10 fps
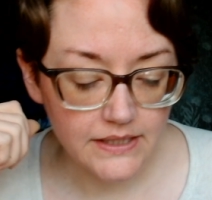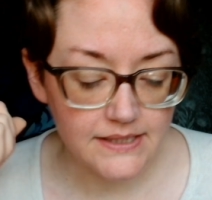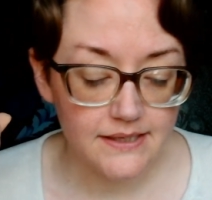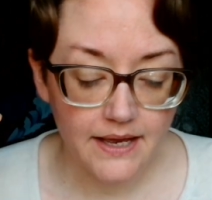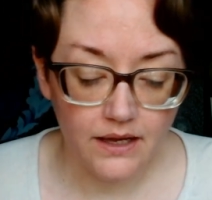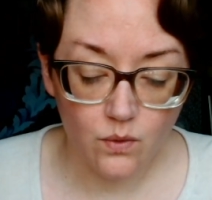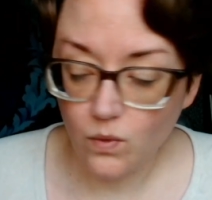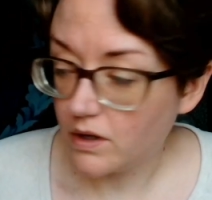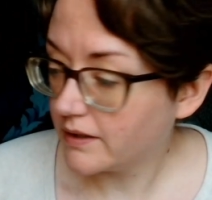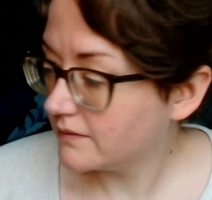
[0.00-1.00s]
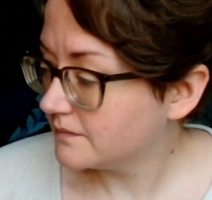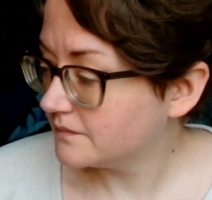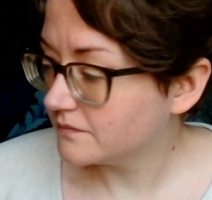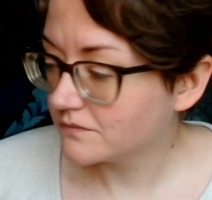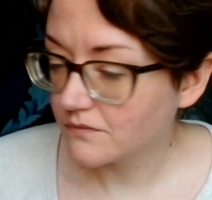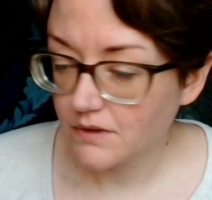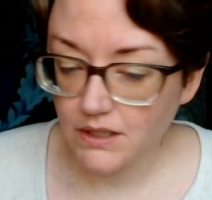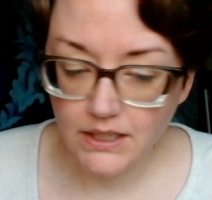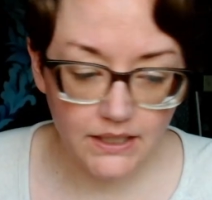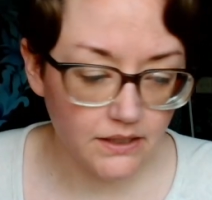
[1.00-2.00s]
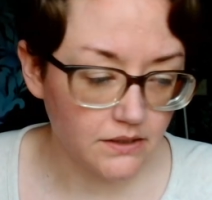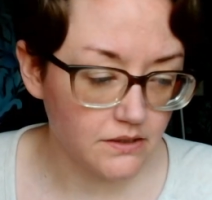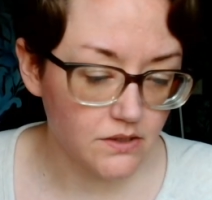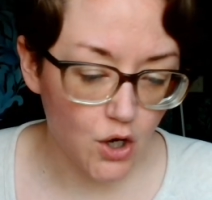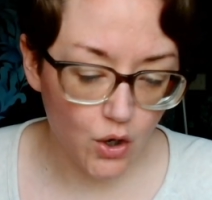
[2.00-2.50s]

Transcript: The second one is